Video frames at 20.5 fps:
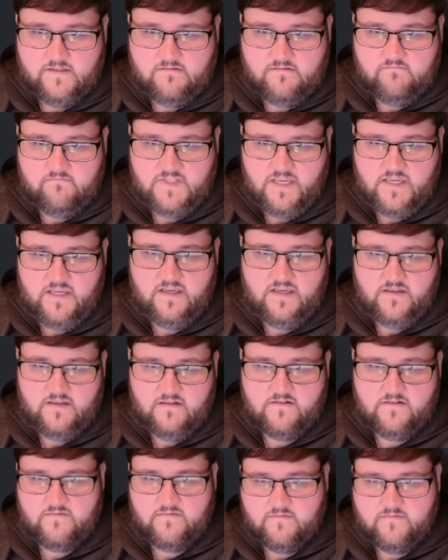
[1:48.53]

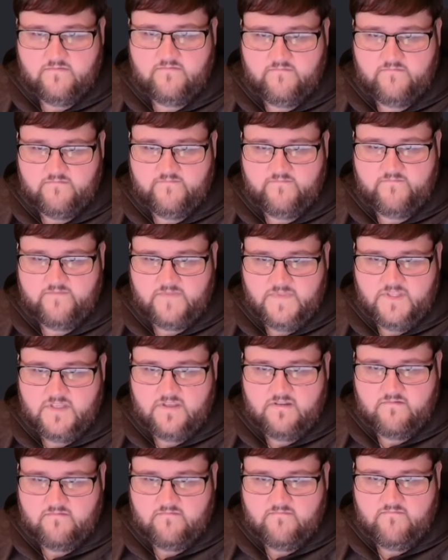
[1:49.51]
Yeah,
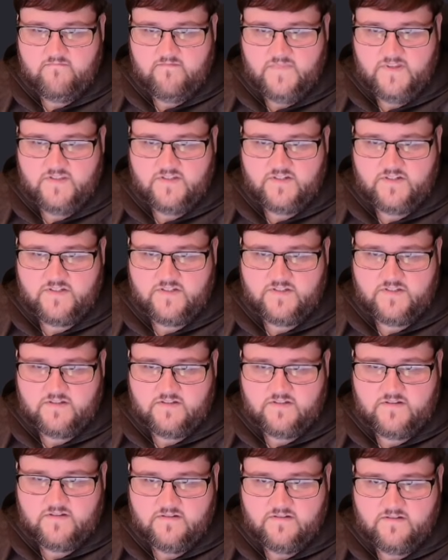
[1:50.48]
it's
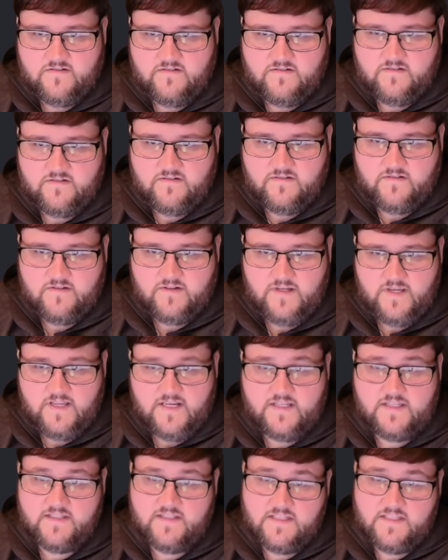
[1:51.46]
just...
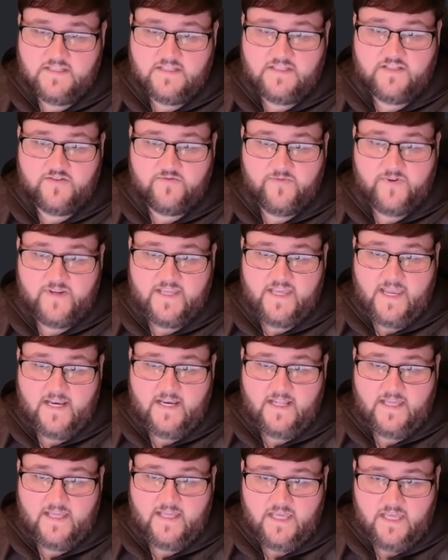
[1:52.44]
And this is
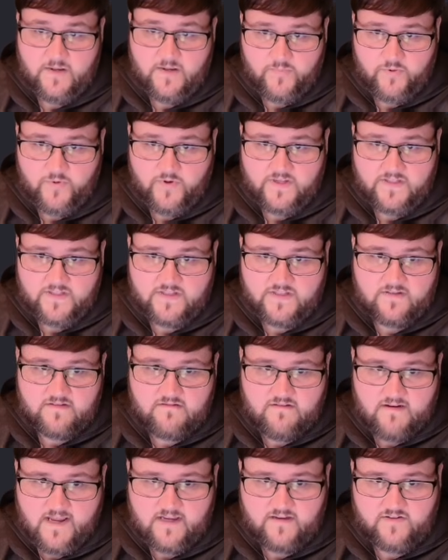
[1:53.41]
regaining hit points,
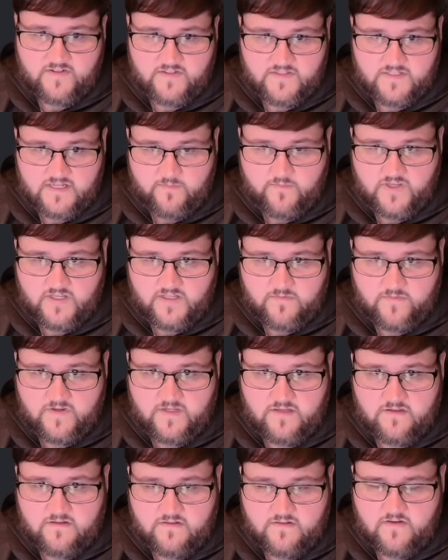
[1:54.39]
not just temp
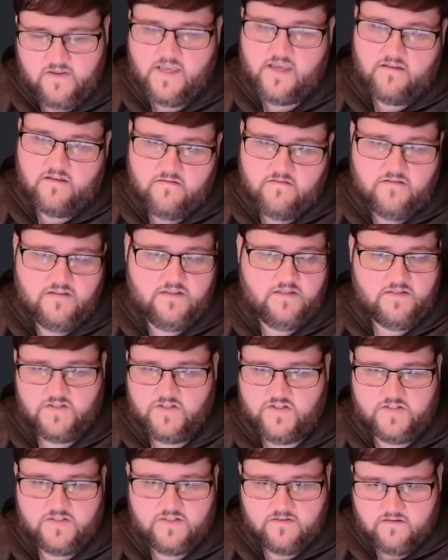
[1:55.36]
HP. So yeah, this is
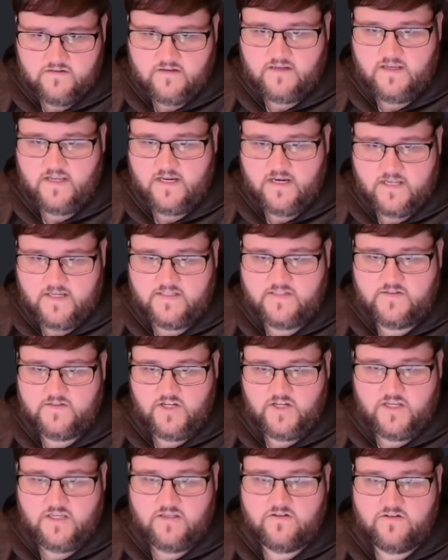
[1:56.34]
just a nice
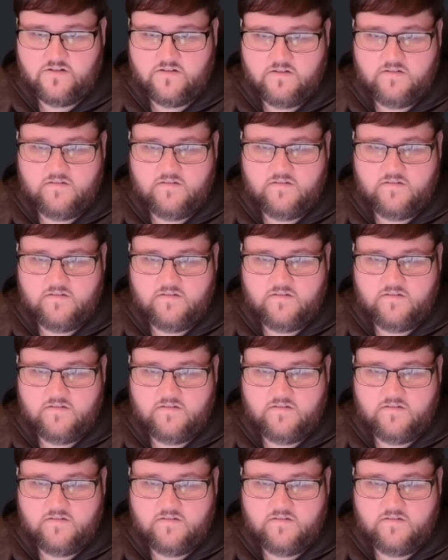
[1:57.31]
change.